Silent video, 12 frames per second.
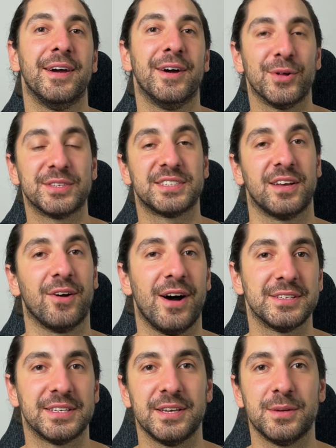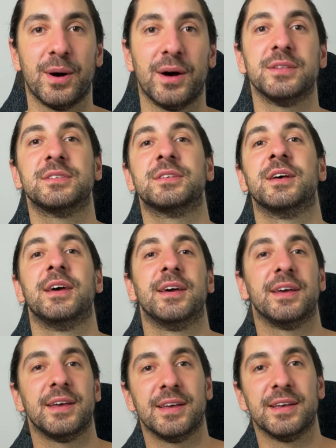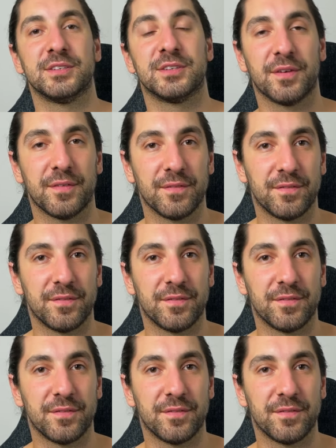on Sennheiser earbuds is